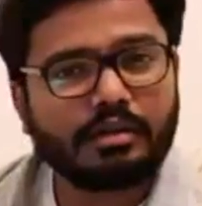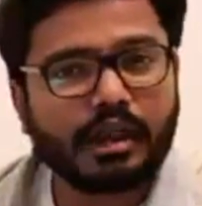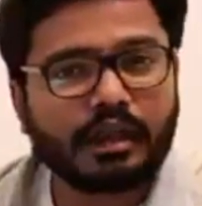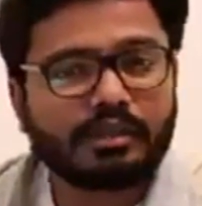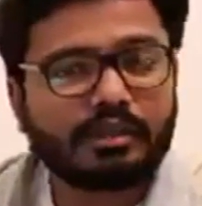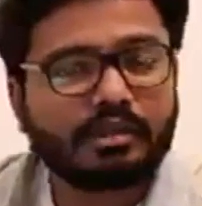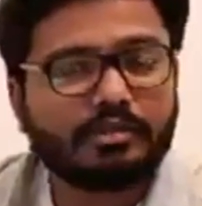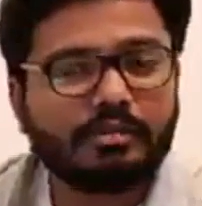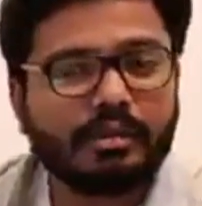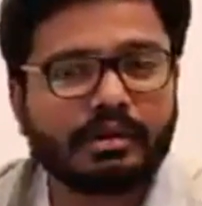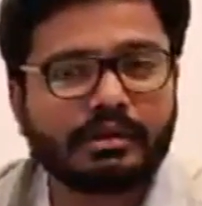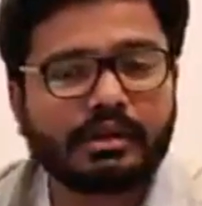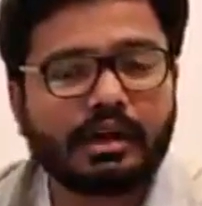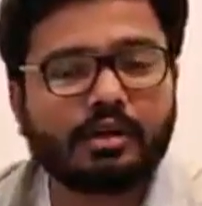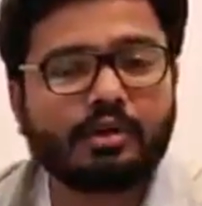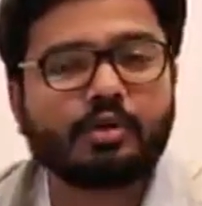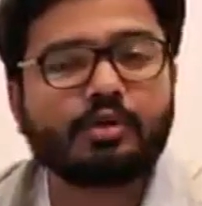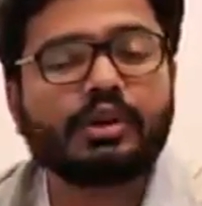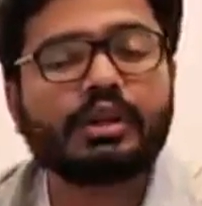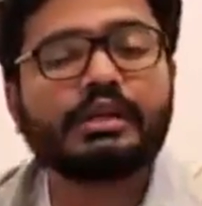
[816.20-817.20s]
nothing but
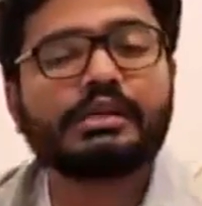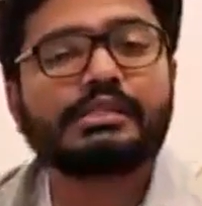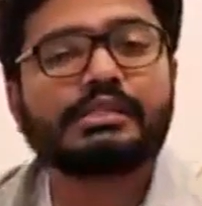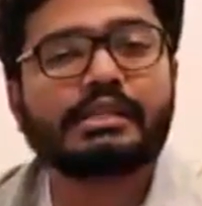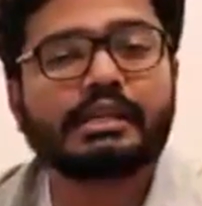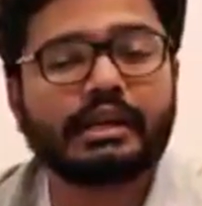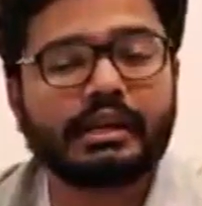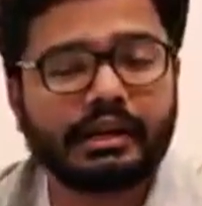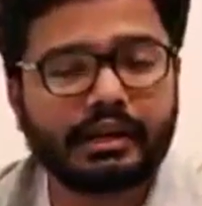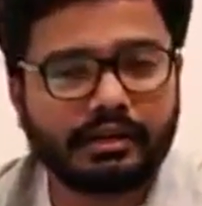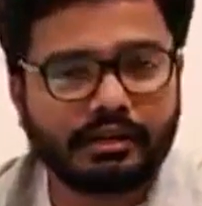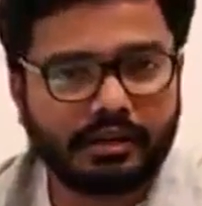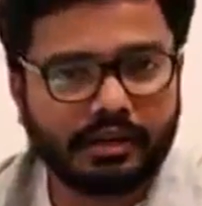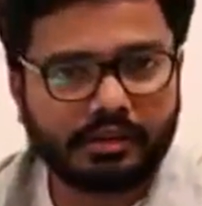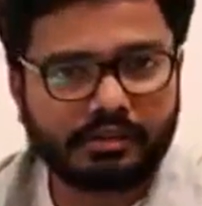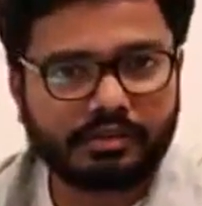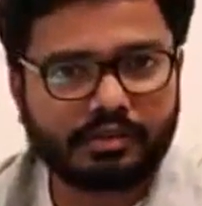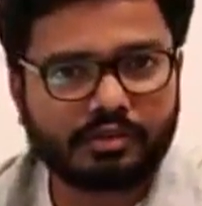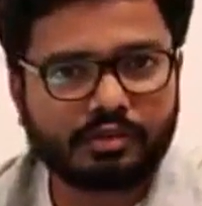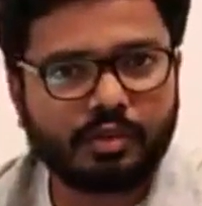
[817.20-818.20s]
a routine screening
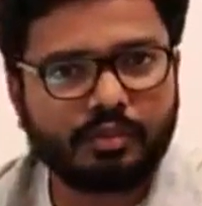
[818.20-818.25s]
test.